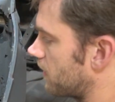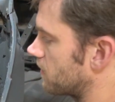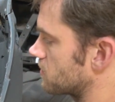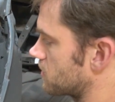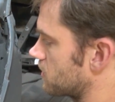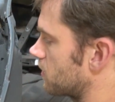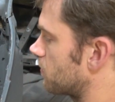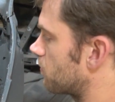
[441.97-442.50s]
I'm
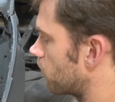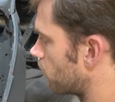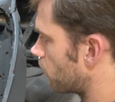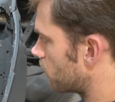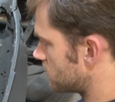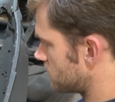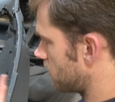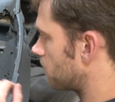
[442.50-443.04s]
just going to
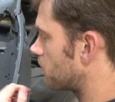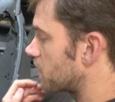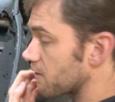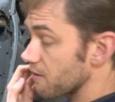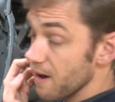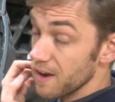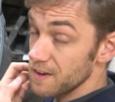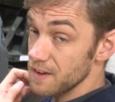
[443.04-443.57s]
whiz it with a
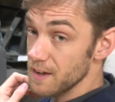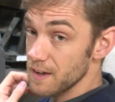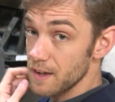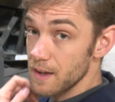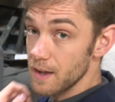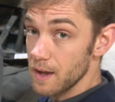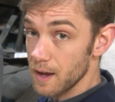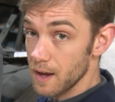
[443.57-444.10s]
grinder
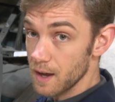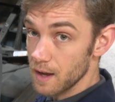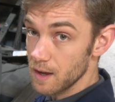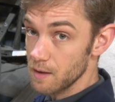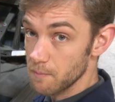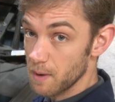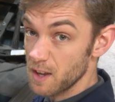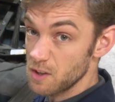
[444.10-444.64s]

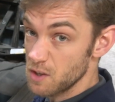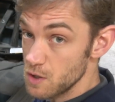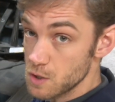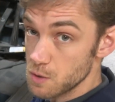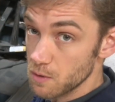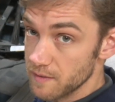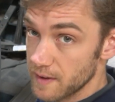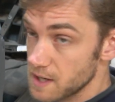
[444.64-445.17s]
in my
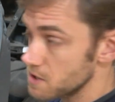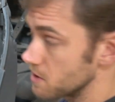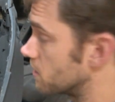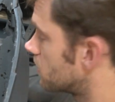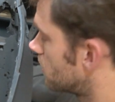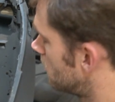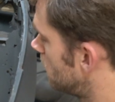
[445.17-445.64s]
usual fashion,